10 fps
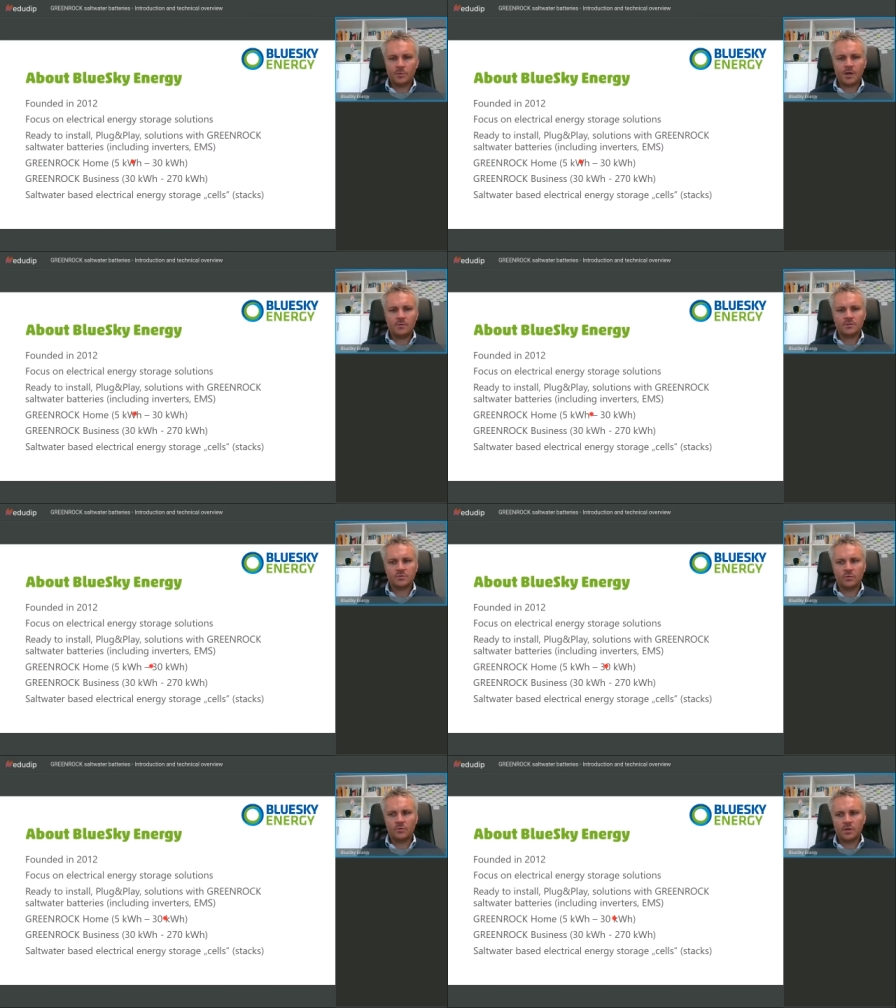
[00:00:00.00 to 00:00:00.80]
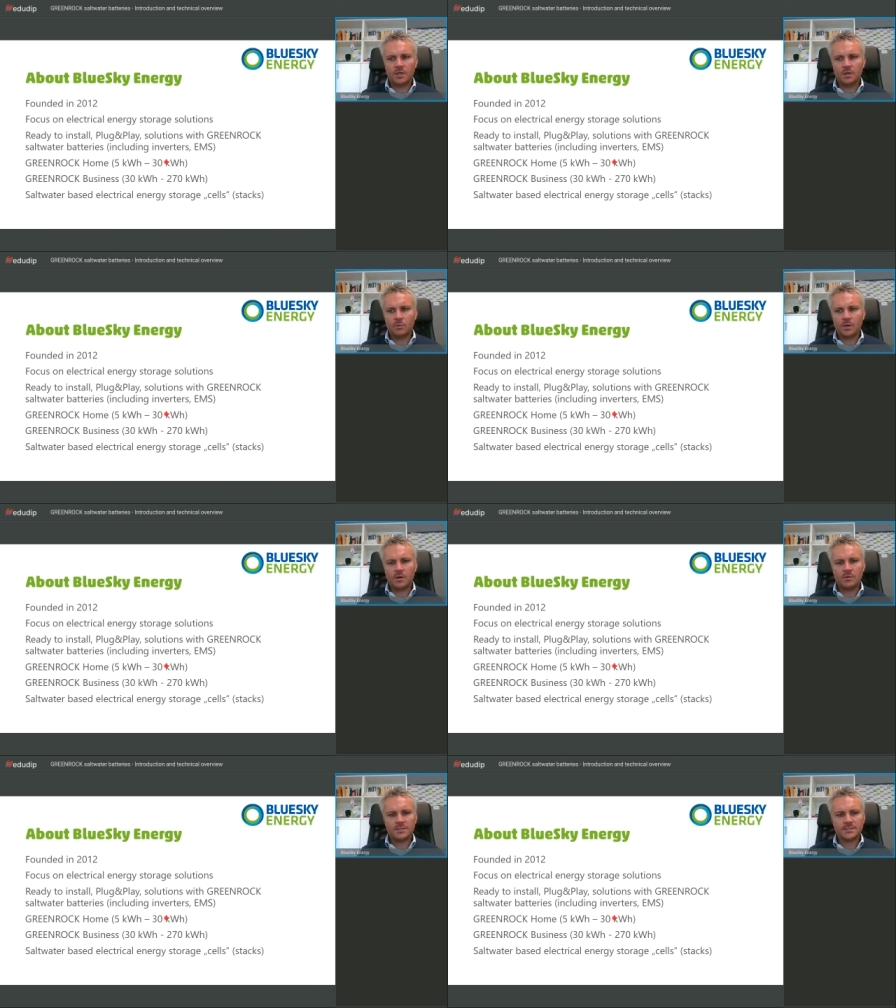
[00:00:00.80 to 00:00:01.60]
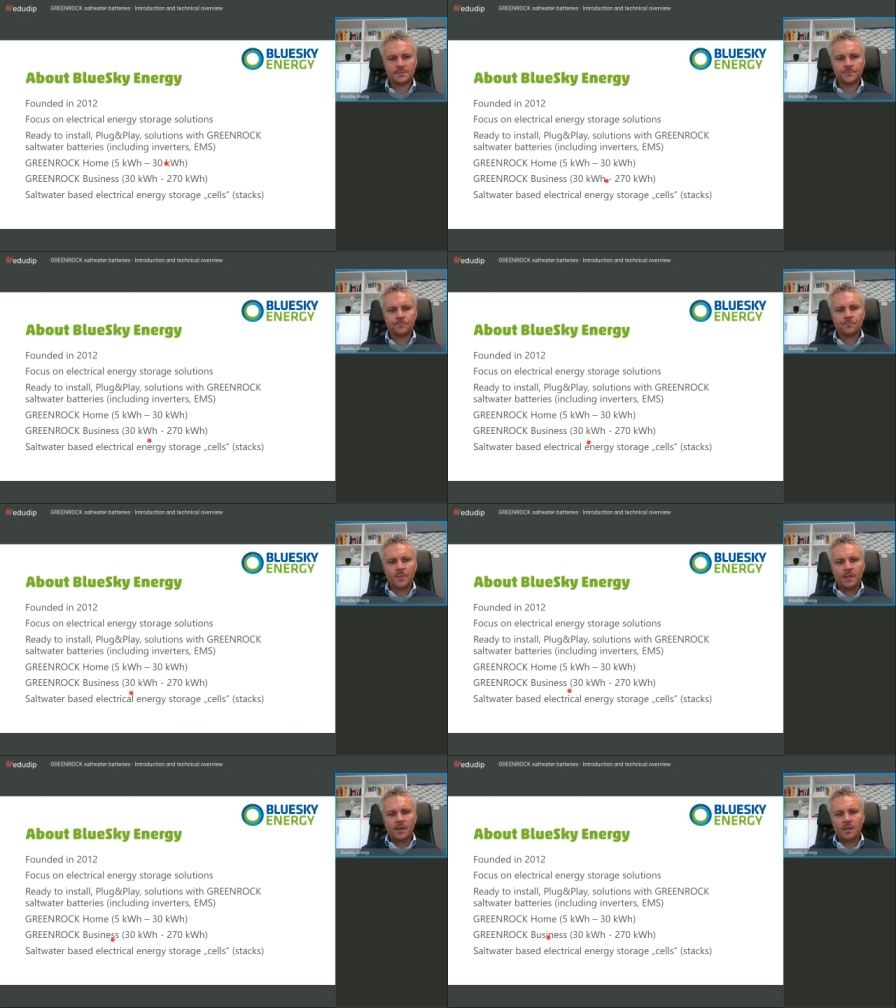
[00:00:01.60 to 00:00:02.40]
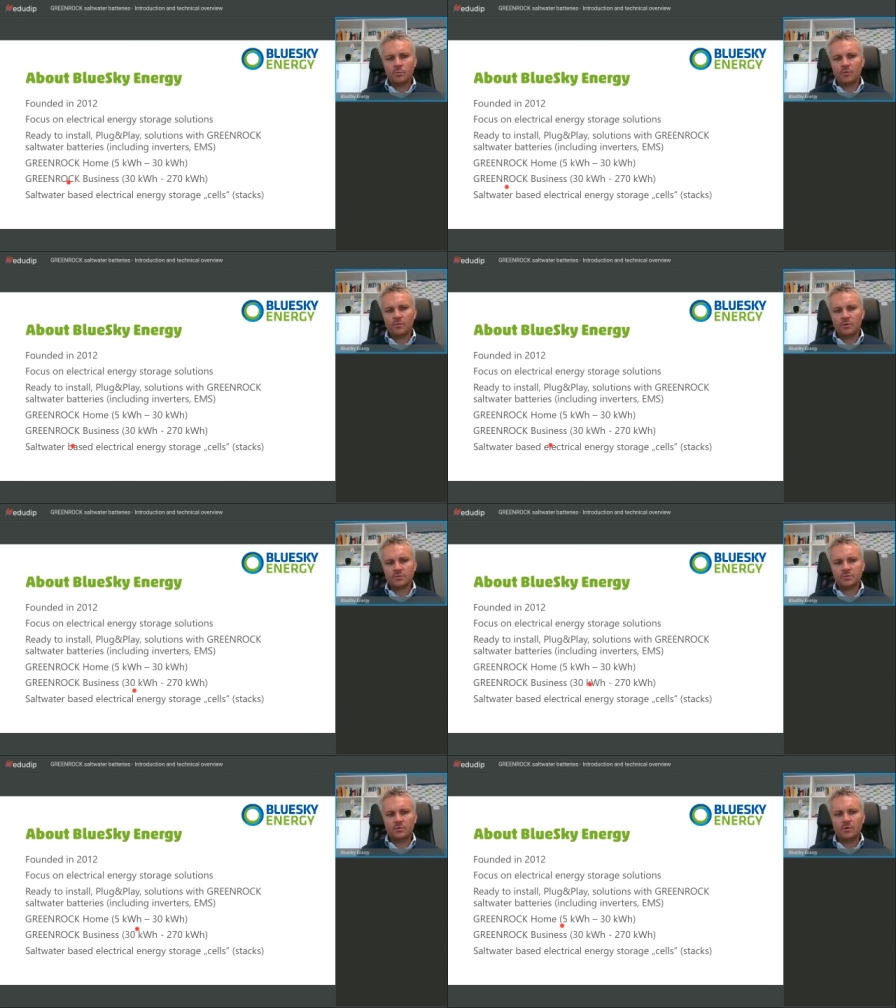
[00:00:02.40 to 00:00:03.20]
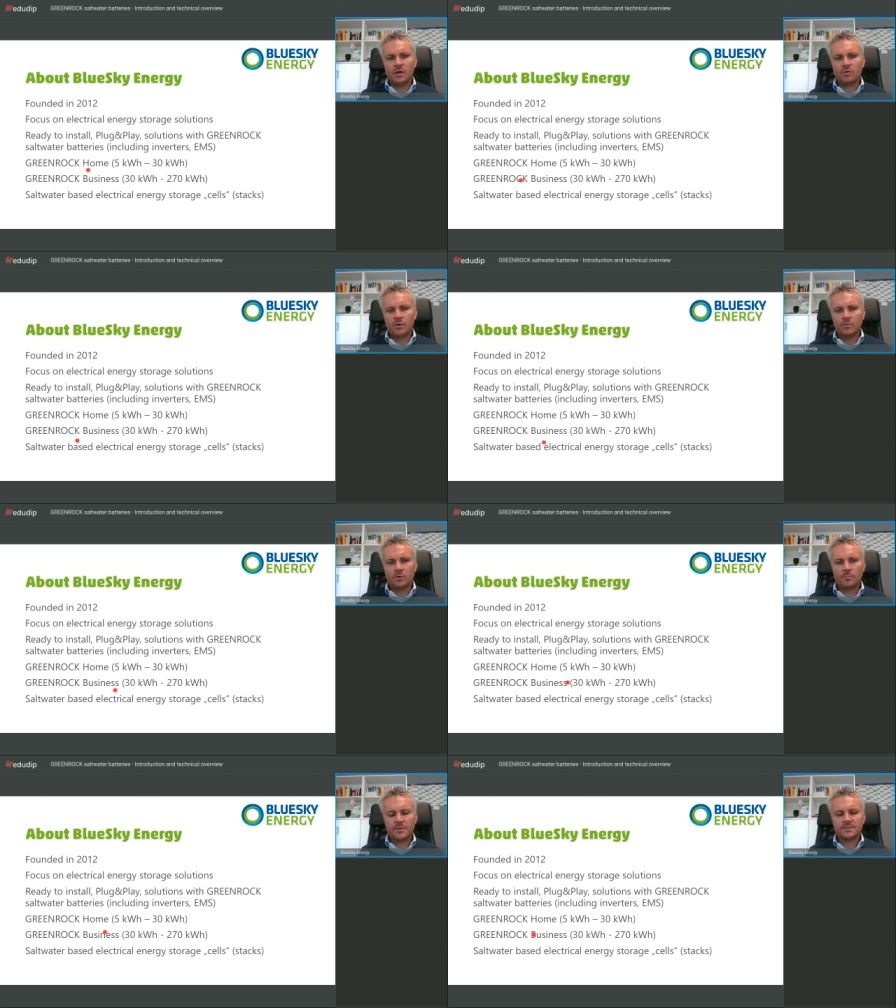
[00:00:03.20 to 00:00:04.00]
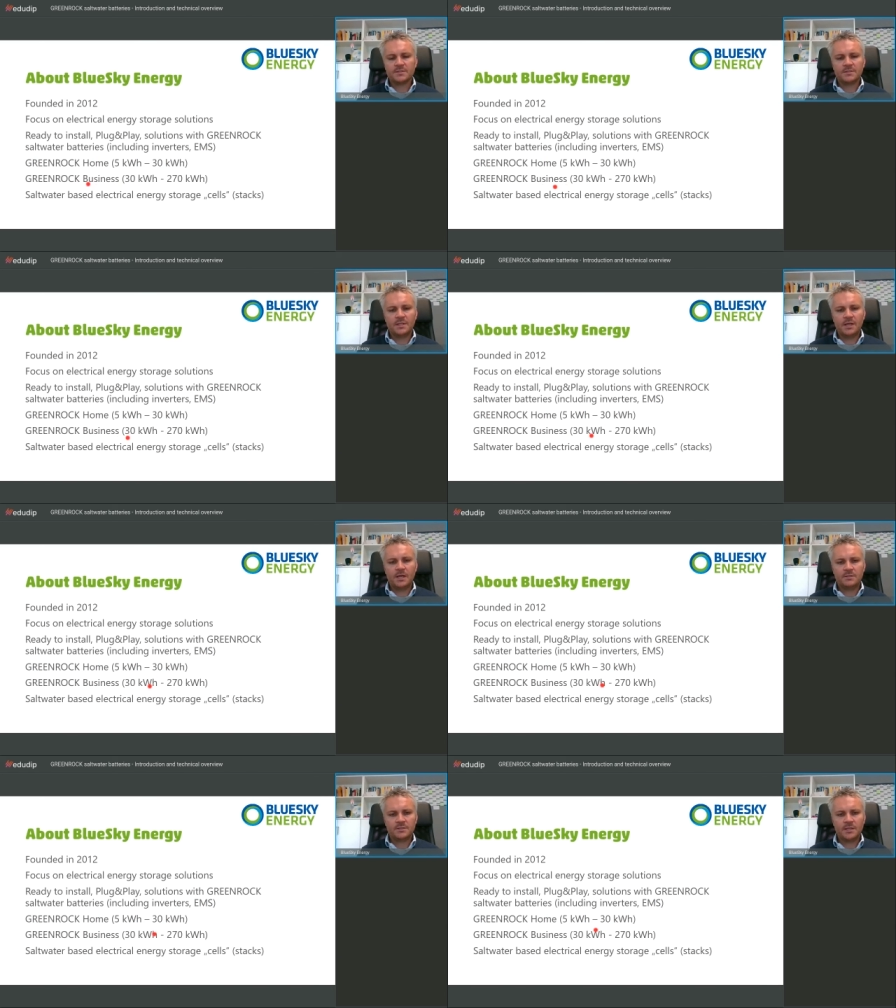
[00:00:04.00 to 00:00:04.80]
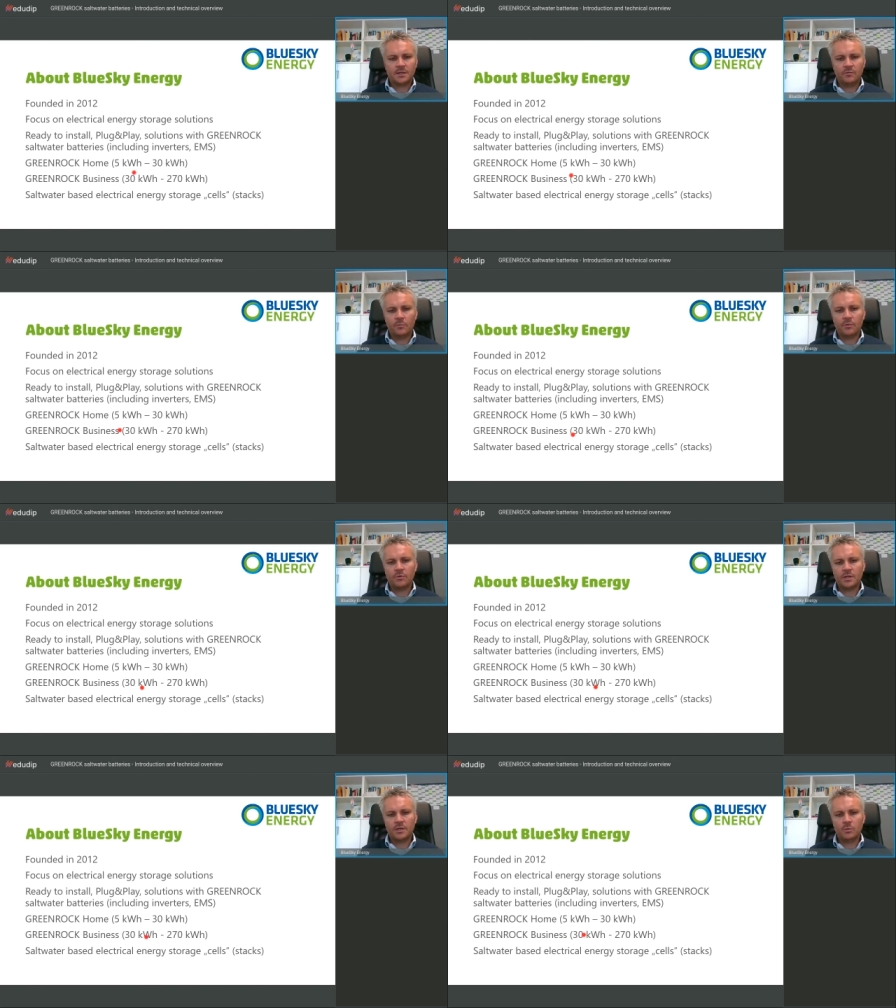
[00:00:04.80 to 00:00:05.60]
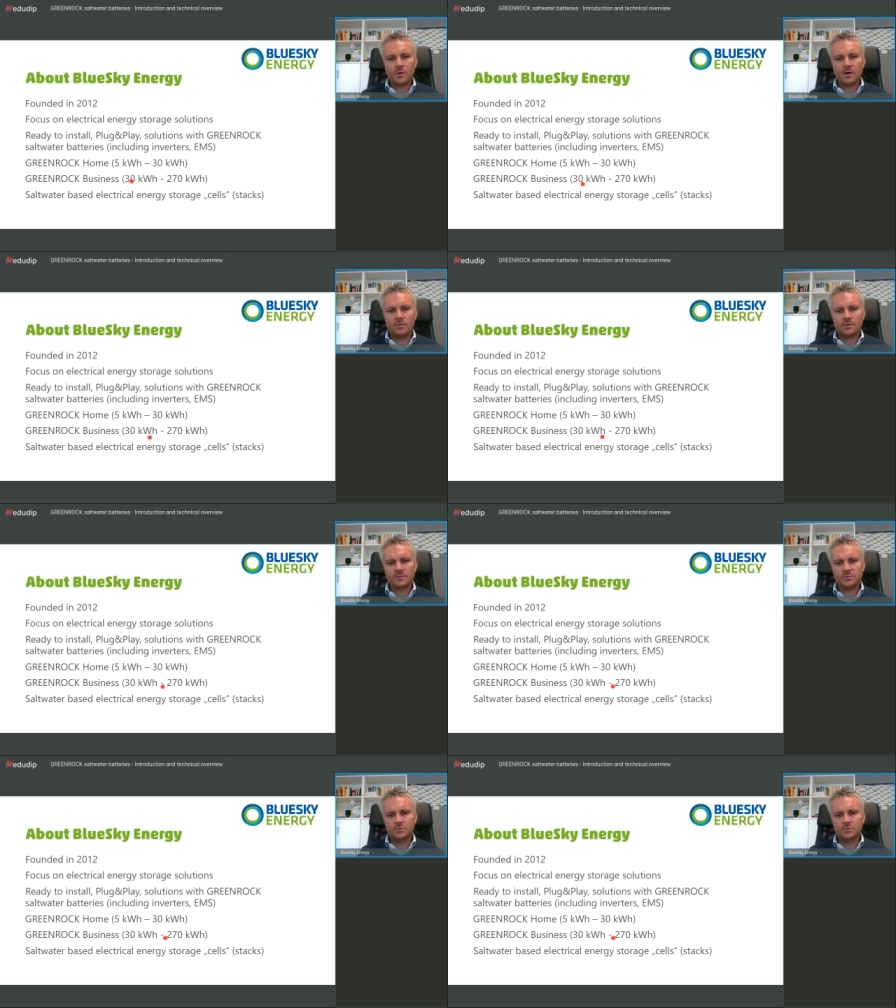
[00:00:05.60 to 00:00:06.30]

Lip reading: And we have also a GREENROCK Business line starting from 30 kilowatt hours to 270 kilowatt hours.